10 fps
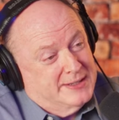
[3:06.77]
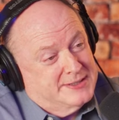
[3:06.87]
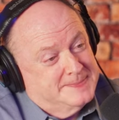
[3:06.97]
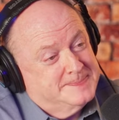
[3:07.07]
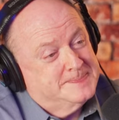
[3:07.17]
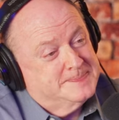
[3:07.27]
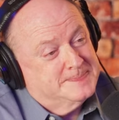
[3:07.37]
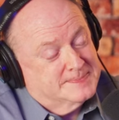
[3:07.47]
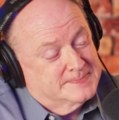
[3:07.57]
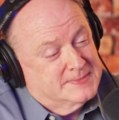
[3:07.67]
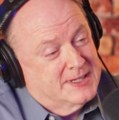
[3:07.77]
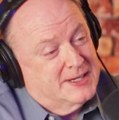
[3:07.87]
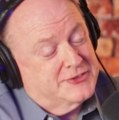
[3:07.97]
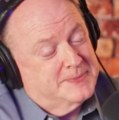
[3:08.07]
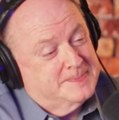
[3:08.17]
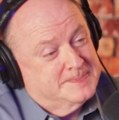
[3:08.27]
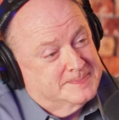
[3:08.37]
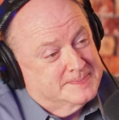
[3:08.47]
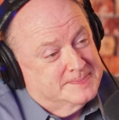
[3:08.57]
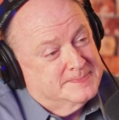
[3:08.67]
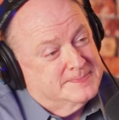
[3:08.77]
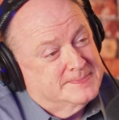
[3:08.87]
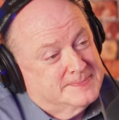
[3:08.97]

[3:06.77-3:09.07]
you know what's the difference yes. and i thought it would be kind of